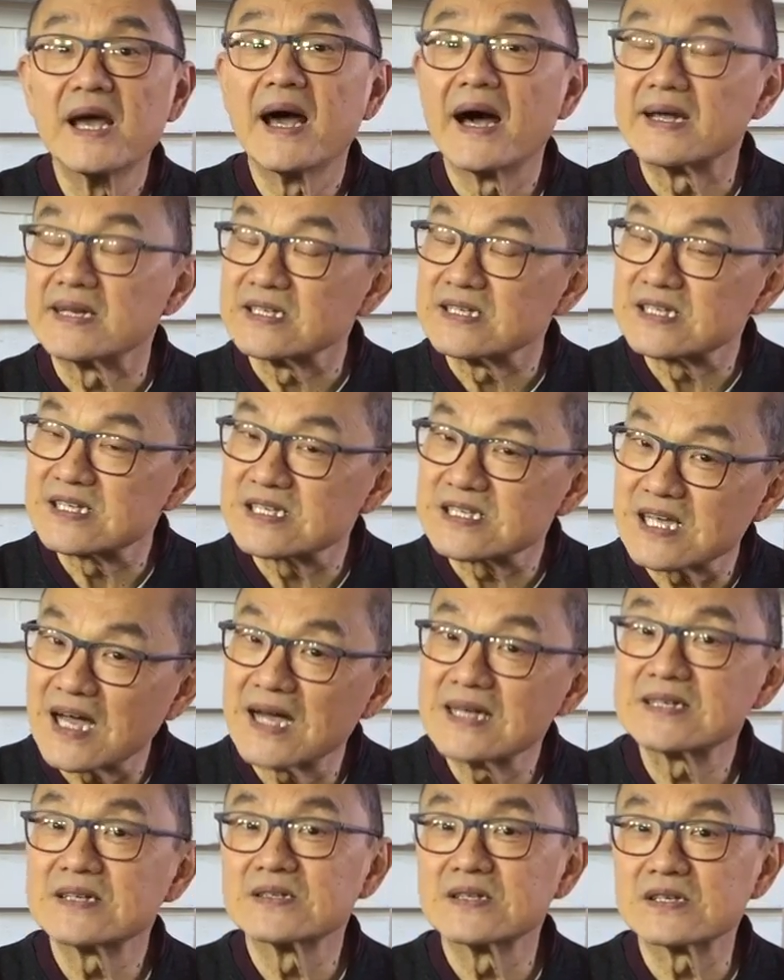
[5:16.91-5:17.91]
and it's
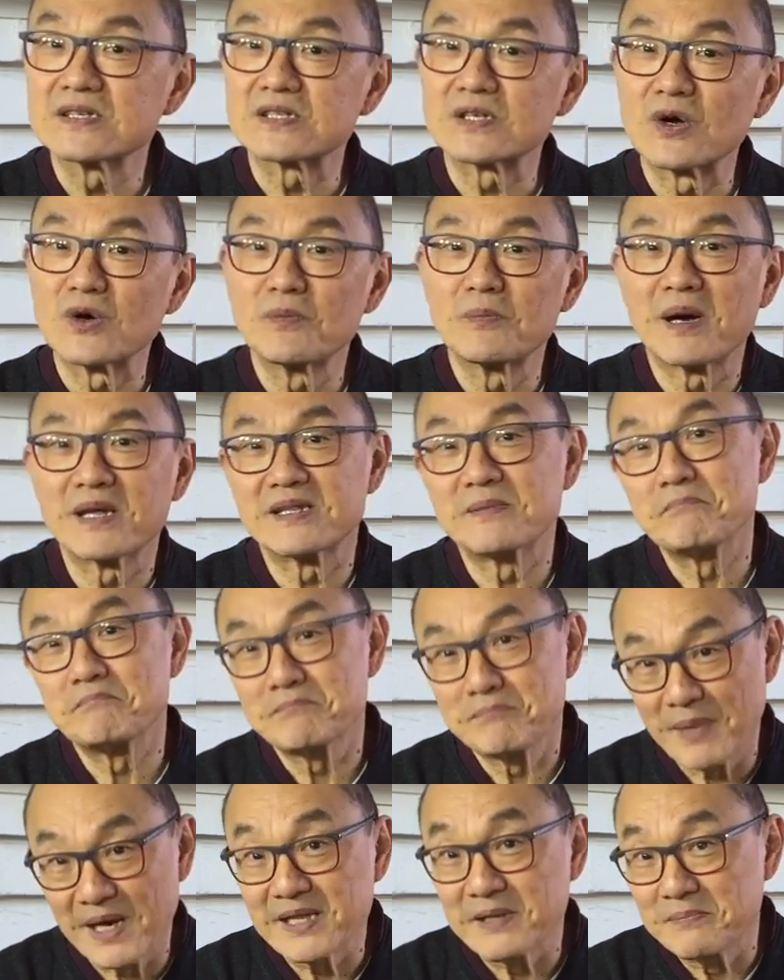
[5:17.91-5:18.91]
signed on the sole by the,
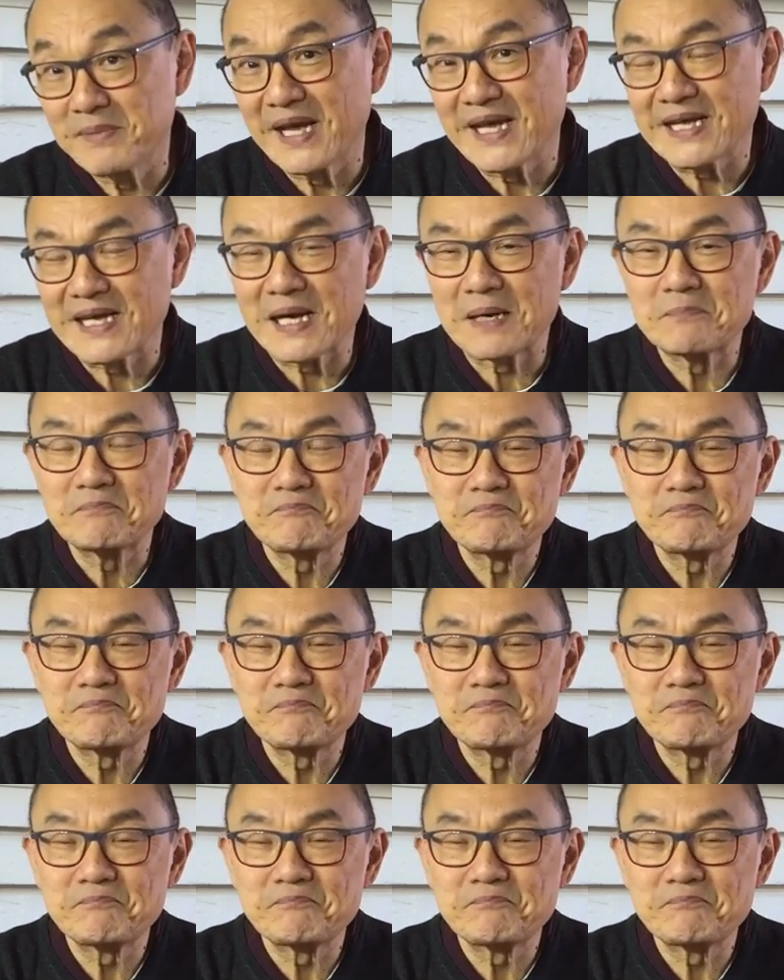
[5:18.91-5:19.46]
by the maker.